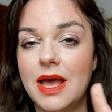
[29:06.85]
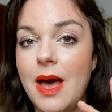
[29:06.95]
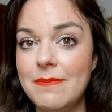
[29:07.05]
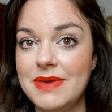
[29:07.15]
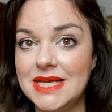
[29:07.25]

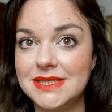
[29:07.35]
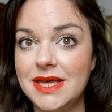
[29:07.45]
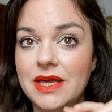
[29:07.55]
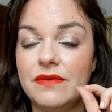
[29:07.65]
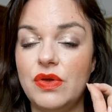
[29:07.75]

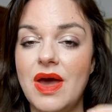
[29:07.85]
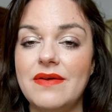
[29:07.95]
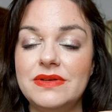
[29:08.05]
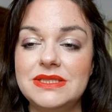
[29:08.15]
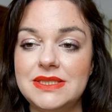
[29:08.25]
amazing if you
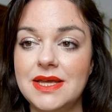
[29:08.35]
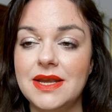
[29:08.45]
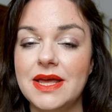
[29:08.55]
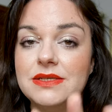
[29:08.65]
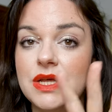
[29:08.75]
haven't seen
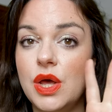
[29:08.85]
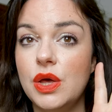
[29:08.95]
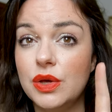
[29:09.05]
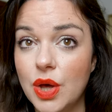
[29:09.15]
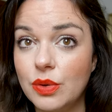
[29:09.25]
it
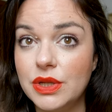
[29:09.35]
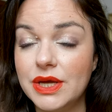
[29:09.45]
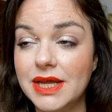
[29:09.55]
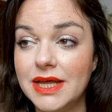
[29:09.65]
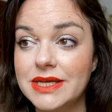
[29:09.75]
go
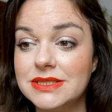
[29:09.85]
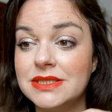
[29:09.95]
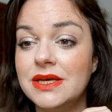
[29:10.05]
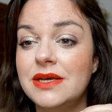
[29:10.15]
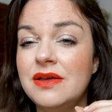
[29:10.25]
look at it